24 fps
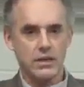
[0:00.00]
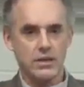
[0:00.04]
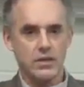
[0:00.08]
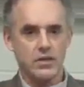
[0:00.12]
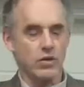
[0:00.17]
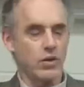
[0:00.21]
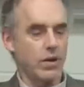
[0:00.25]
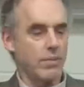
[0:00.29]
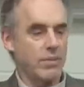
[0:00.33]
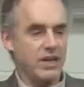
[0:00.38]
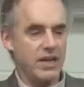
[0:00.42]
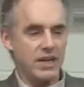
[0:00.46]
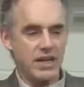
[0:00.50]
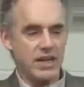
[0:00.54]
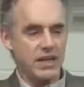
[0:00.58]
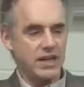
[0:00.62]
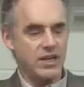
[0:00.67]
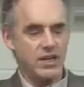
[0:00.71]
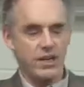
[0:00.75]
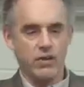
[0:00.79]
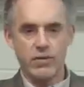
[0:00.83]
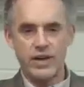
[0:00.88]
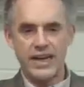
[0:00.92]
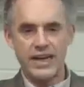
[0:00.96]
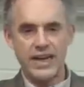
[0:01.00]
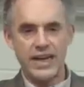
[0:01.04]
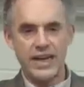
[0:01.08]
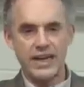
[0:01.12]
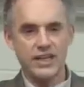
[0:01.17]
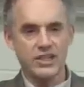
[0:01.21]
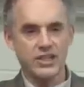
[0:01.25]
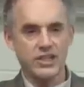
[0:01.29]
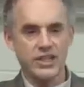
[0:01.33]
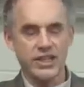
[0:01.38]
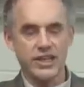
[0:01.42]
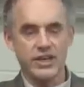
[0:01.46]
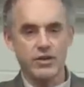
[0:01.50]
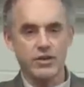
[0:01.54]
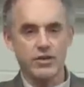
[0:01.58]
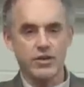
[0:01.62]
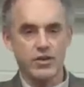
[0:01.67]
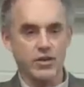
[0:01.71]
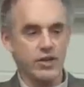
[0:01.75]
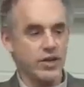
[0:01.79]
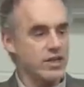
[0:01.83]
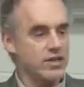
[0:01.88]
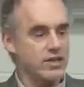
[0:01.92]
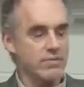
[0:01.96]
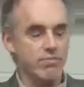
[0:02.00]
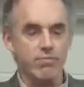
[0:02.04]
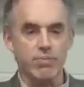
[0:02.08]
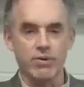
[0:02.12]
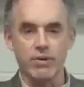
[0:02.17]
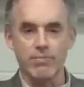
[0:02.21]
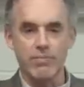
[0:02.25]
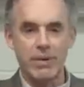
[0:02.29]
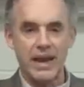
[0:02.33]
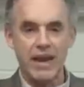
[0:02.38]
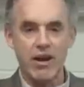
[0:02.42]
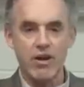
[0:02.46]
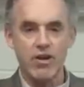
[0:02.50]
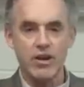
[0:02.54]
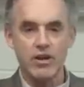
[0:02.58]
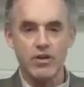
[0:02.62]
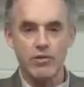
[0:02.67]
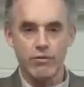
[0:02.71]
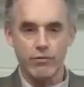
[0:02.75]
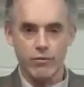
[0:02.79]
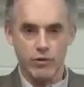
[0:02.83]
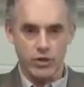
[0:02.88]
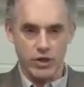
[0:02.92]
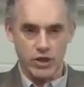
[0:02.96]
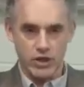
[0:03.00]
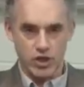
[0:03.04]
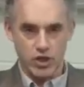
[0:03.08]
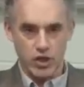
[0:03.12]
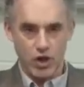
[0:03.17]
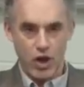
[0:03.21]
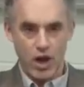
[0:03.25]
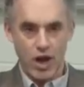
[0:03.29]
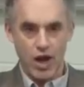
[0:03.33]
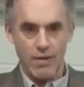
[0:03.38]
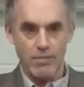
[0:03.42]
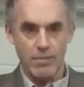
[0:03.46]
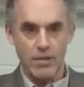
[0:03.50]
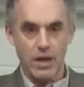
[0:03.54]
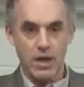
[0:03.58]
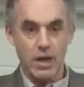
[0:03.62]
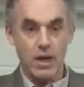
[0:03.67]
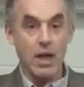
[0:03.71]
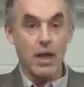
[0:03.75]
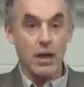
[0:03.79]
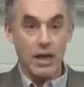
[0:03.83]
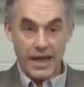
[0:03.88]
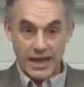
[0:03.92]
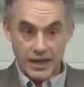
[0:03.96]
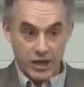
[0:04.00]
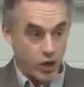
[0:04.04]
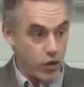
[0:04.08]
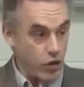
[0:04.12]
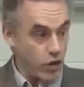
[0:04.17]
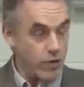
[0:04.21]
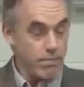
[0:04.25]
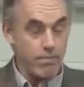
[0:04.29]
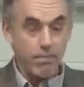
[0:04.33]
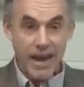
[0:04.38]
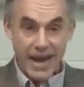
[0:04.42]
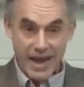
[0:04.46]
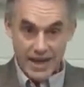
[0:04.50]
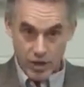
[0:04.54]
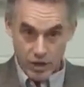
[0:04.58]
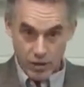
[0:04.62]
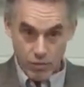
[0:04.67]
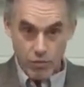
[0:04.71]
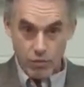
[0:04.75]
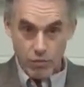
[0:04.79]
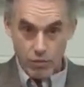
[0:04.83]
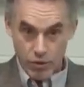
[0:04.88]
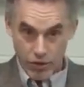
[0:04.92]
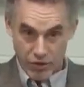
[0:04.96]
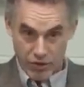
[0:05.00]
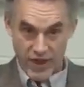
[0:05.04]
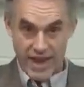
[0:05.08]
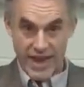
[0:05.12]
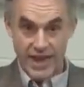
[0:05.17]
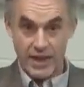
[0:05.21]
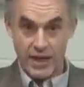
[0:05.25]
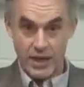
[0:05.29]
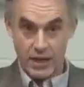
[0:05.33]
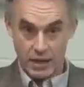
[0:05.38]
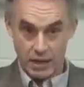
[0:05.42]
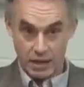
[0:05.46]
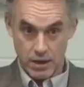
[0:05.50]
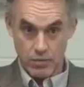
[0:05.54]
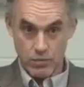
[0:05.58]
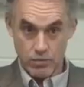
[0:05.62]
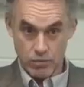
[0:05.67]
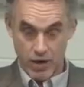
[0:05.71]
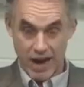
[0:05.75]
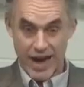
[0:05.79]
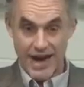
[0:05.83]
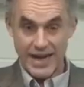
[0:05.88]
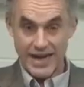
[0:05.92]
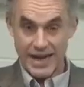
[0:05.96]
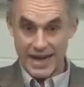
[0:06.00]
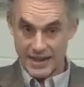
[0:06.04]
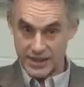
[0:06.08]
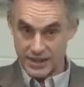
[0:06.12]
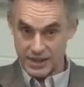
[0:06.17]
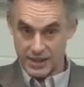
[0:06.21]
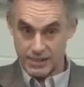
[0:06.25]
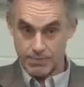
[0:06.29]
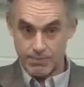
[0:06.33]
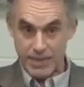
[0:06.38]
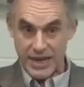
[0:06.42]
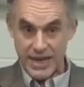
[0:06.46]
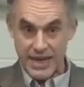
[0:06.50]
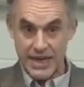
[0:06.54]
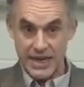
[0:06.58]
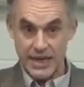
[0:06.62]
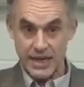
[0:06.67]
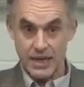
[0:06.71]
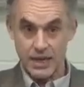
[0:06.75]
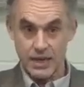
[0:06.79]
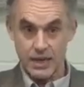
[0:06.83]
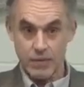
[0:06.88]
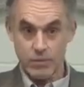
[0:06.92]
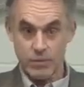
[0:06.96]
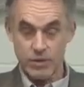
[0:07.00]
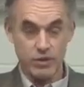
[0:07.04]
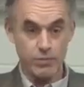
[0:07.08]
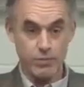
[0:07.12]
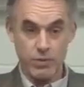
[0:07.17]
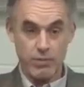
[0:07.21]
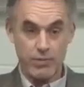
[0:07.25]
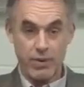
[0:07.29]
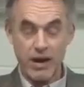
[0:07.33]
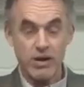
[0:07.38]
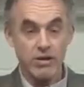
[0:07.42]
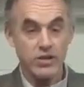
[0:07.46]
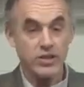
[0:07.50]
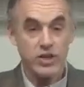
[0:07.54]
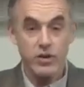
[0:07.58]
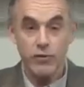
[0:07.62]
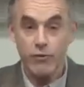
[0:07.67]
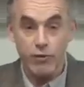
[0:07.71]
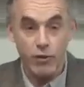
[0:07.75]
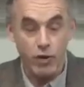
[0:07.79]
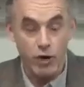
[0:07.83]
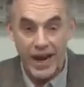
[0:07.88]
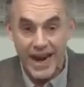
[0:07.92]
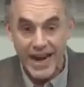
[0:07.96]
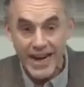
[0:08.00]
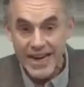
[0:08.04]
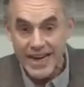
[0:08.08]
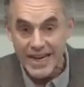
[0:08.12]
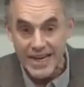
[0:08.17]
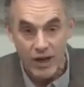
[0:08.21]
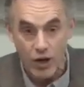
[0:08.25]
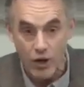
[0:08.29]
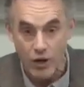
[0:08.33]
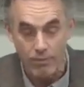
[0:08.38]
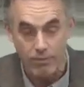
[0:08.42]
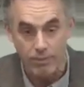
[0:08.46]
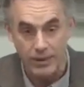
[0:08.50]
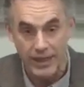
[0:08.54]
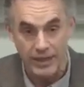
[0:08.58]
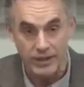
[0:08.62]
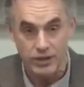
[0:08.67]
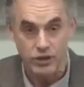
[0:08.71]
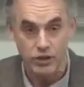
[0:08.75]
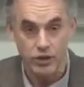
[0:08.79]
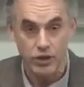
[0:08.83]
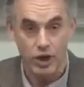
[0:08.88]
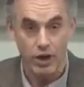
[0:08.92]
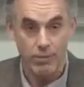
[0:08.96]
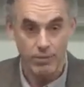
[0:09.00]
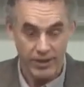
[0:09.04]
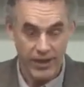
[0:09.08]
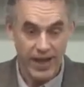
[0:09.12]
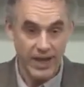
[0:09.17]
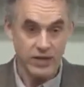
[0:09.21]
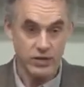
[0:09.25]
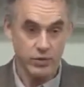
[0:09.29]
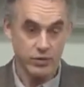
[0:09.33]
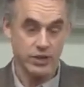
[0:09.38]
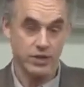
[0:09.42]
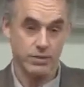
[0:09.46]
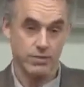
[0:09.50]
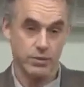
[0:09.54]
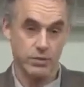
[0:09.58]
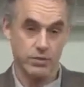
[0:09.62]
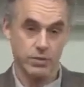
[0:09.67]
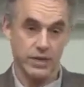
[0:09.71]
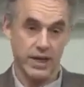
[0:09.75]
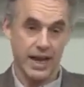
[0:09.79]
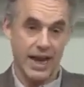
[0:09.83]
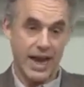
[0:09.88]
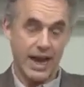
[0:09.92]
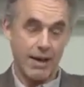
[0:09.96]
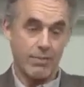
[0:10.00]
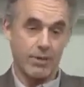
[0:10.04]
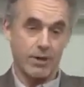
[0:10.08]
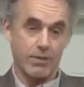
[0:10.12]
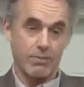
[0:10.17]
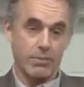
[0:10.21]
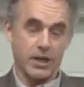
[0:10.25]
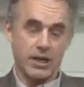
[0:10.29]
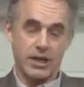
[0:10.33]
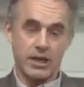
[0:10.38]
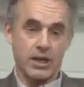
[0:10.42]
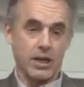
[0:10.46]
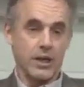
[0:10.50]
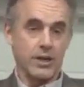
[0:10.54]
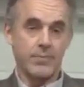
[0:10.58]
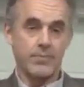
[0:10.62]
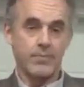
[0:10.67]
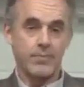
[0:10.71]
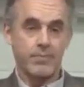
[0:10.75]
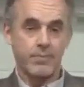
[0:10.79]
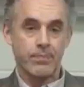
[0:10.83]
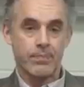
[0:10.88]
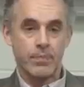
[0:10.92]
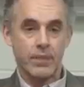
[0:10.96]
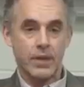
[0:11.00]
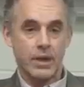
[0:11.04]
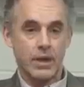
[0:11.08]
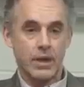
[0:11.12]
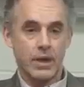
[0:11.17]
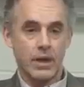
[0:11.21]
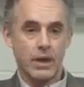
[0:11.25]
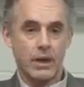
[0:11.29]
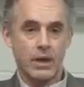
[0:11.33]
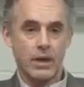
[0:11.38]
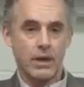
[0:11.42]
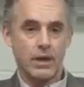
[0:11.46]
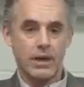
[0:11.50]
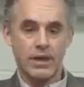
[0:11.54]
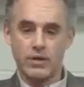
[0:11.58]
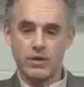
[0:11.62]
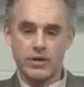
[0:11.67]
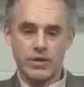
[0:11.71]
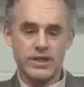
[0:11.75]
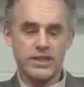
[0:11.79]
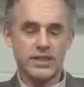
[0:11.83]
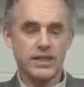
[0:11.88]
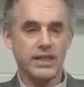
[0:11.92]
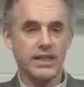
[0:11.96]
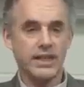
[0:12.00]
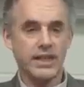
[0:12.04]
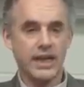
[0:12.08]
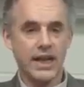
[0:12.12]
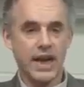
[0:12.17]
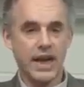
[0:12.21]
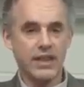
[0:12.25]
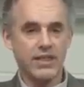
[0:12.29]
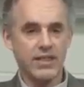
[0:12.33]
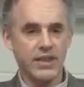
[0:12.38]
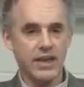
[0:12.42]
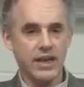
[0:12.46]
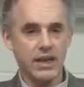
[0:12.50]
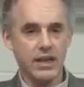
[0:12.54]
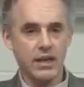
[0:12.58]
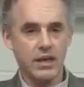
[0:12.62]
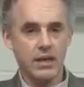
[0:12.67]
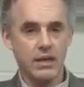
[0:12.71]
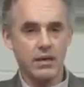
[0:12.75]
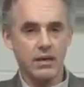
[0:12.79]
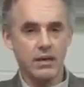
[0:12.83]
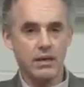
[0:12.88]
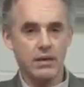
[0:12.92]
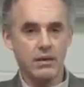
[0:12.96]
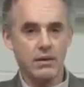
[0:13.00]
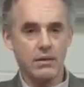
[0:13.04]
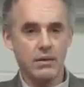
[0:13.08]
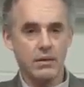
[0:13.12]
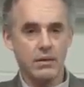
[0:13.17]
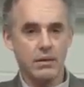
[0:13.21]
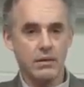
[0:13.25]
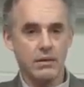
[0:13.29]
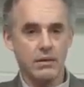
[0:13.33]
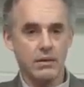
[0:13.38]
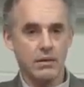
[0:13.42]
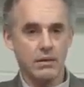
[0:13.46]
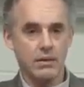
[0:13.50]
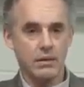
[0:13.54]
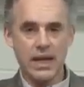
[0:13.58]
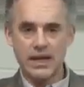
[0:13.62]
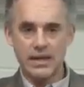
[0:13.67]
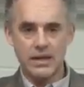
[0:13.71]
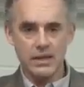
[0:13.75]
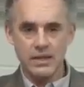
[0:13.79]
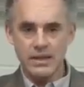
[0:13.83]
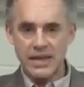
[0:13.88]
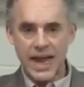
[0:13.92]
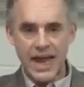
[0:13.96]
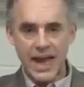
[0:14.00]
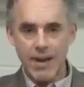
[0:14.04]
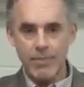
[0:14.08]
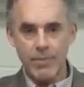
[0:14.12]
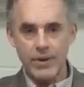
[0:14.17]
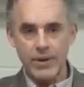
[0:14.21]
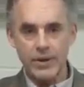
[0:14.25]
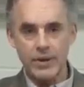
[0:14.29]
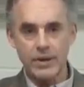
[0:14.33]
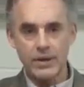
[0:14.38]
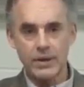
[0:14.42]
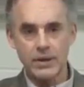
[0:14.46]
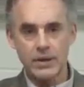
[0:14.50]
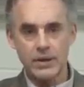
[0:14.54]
So, I mean, degree in English literature doesn't prepare you for a job. It could make you think, write, and speak, which prepares you for any complex job, and that's what's supposed to happen. But increasingly, I think that doesn't happen.